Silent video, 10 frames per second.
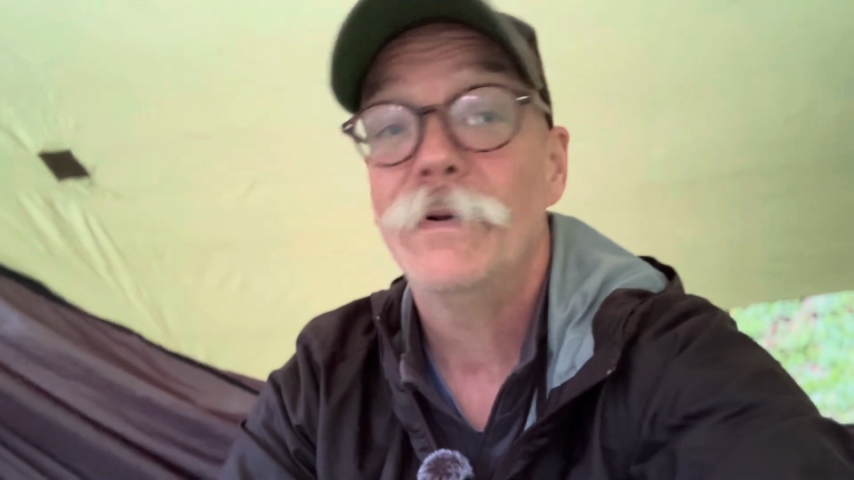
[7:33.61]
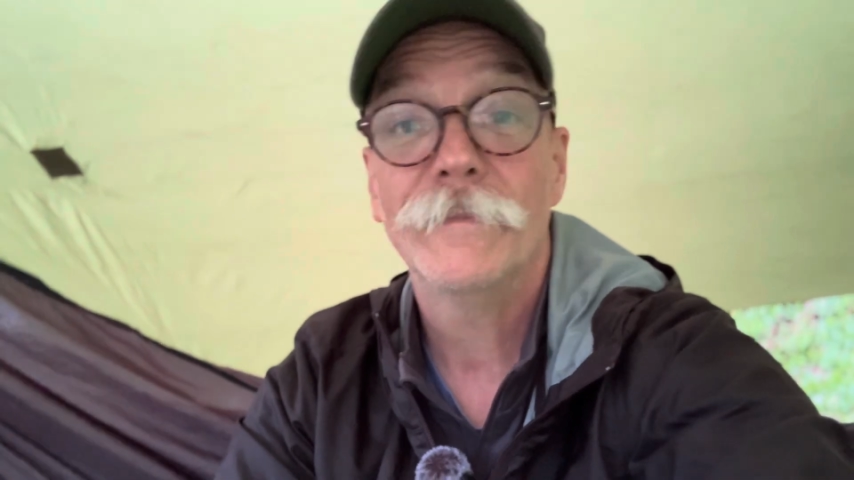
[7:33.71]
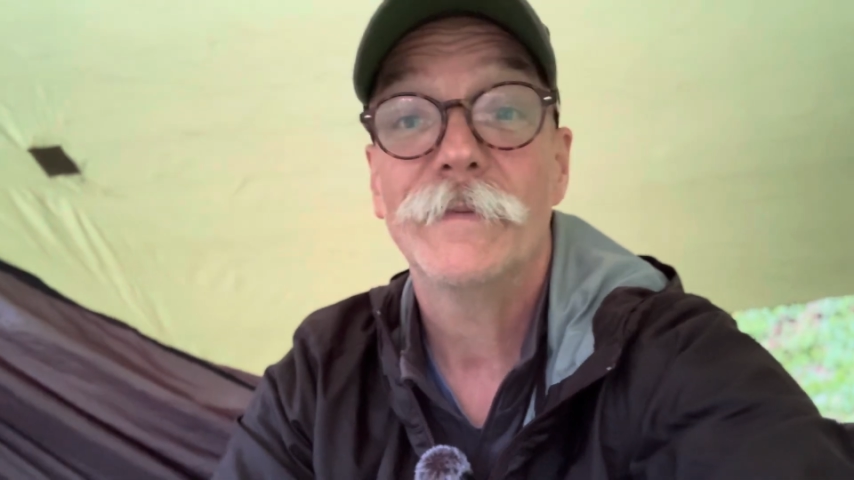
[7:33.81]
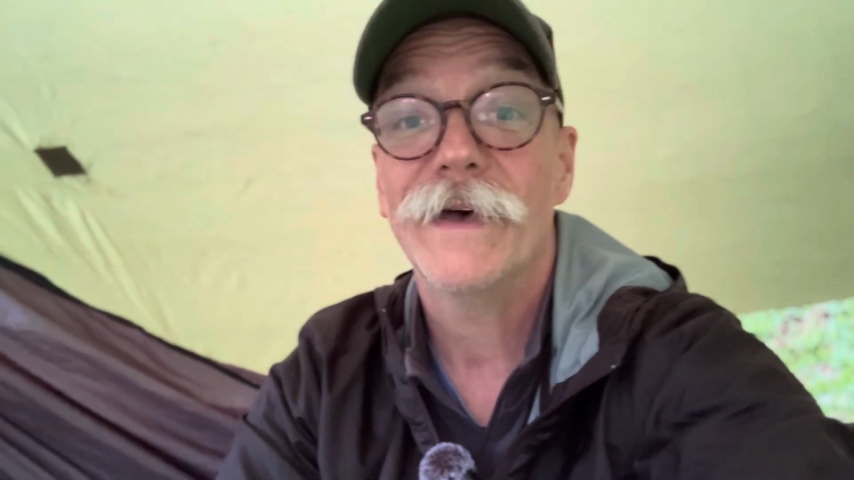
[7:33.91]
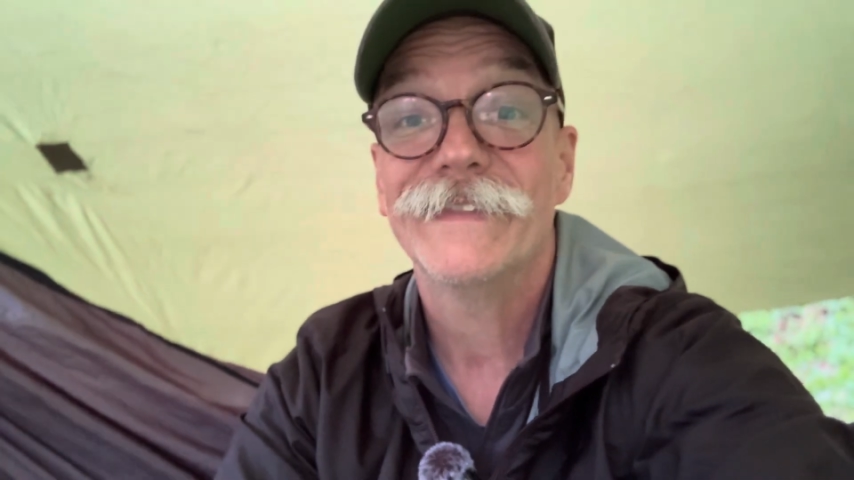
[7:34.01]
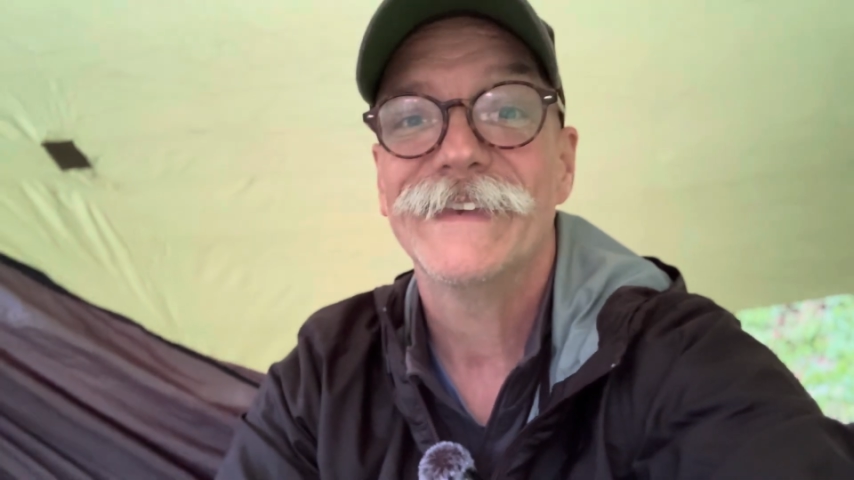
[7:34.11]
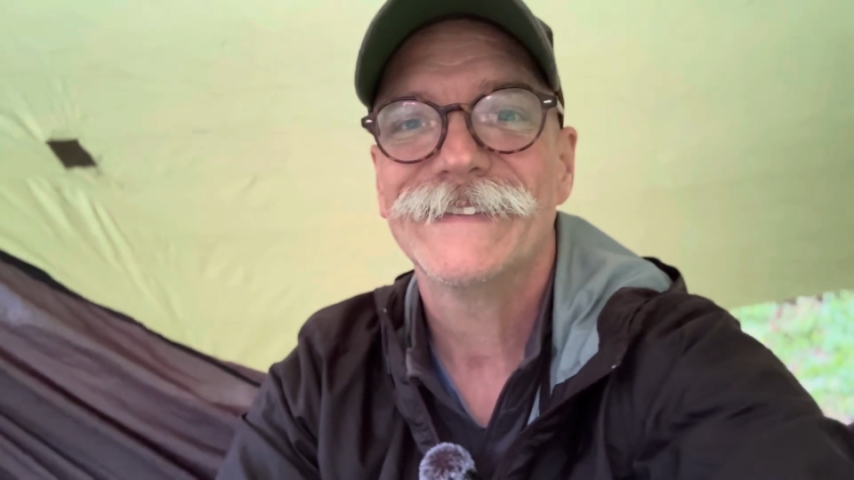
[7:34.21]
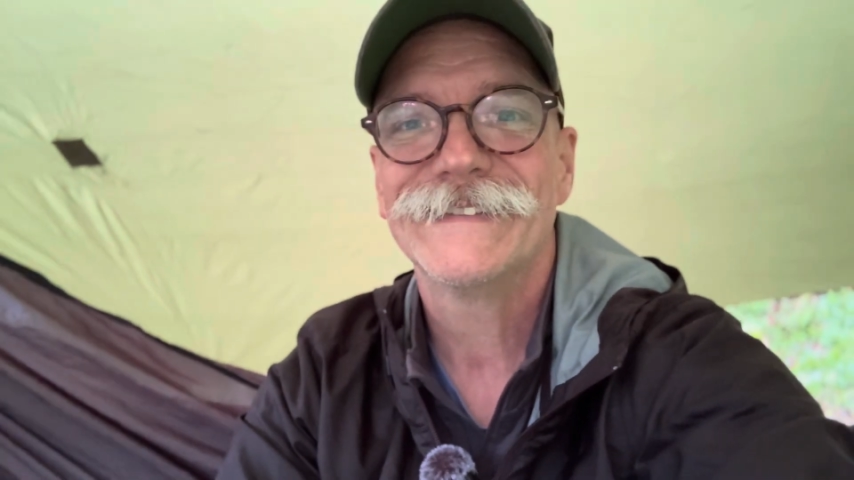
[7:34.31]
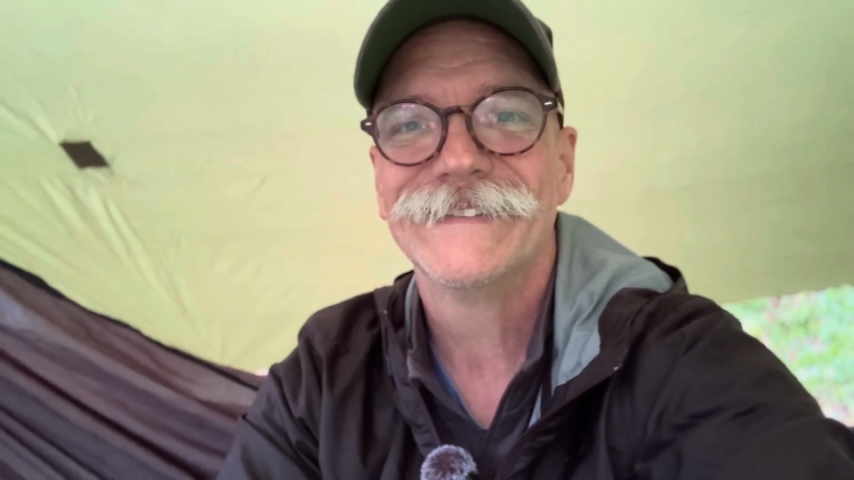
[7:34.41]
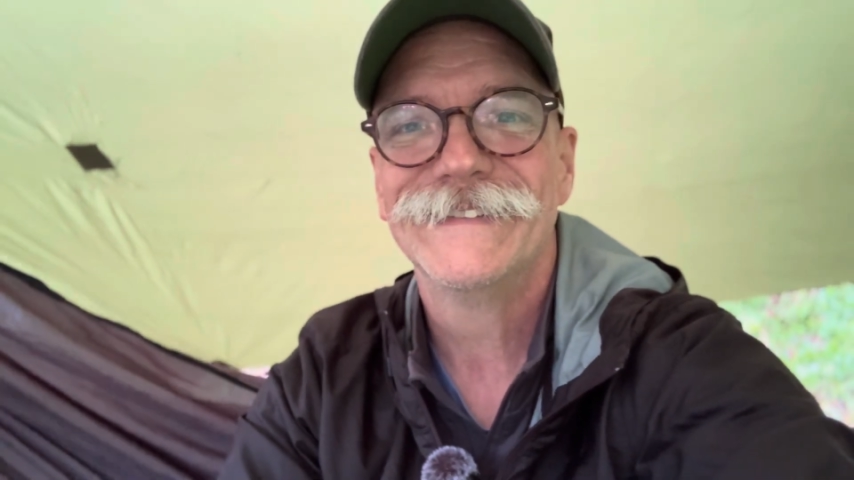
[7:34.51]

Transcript: pumped about this.